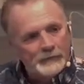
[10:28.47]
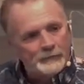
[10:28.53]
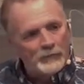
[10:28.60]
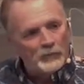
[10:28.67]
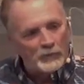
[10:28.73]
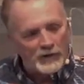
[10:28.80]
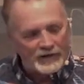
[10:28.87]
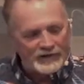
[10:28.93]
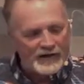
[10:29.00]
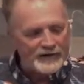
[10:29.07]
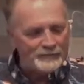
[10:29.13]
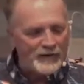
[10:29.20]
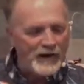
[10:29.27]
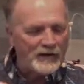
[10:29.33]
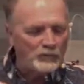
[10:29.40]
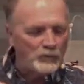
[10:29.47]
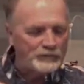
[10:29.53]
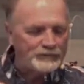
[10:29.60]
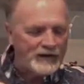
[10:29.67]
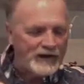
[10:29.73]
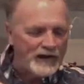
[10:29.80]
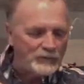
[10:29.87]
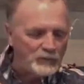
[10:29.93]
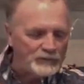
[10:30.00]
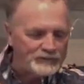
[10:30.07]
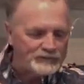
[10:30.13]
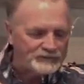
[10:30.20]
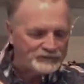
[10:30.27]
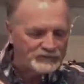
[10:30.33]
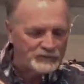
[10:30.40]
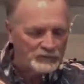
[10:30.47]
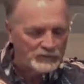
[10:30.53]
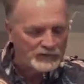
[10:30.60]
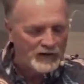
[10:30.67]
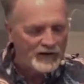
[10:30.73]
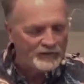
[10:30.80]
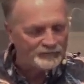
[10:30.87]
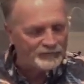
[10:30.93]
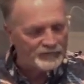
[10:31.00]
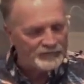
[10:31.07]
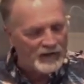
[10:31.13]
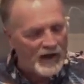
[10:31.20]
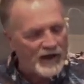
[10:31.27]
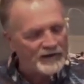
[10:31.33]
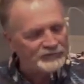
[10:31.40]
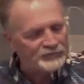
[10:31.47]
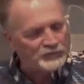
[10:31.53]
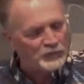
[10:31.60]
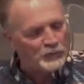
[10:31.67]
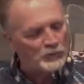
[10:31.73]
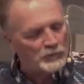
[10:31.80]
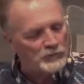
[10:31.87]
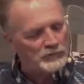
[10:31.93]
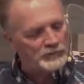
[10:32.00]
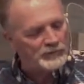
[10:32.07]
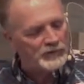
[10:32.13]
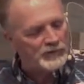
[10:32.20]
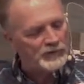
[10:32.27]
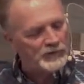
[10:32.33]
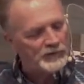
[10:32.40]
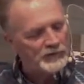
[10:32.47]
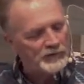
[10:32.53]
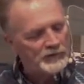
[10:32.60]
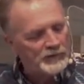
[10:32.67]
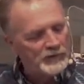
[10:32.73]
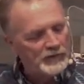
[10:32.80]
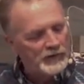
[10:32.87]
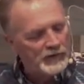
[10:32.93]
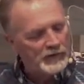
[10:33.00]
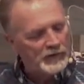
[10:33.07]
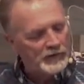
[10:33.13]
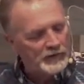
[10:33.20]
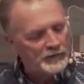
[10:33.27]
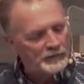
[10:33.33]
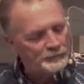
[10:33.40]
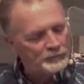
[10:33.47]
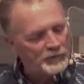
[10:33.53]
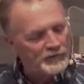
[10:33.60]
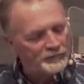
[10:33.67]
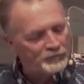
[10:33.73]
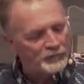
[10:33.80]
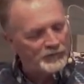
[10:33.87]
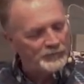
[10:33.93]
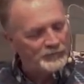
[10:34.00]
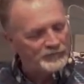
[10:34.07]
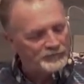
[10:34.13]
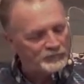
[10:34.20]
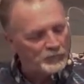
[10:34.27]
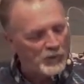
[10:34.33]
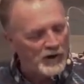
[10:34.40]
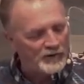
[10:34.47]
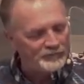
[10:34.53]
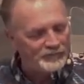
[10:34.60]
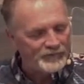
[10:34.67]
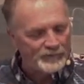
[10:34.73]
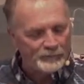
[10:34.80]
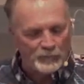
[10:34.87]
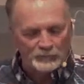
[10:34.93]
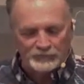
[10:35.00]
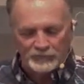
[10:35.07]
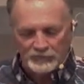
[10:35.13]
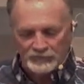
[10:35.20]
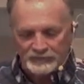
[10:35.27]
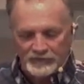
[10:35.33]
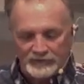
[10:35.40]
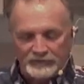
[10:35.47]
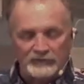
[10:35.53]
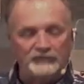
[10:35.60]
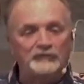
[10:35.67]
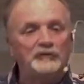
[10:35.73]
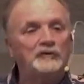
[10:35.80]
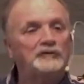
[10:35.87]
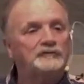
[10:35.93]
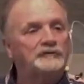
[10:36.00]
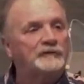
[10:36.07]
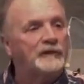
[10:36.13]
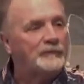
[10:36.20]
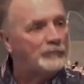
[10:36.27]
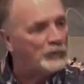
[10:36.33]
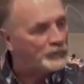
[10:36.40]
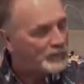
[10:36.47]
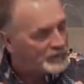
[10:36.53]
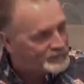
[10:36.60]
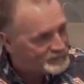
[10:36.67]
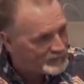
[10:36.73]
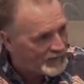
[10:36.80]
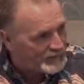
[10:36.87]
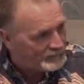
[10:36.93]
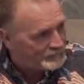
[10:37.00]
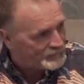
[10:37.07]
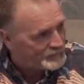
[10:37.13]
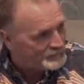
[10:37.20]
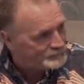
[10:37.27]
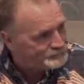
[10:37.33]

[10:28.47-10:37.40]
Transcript: But when I came back one day, I witnessed to a guy in high school and prayed for him and his wife, and they both started attending church, and they both got saved.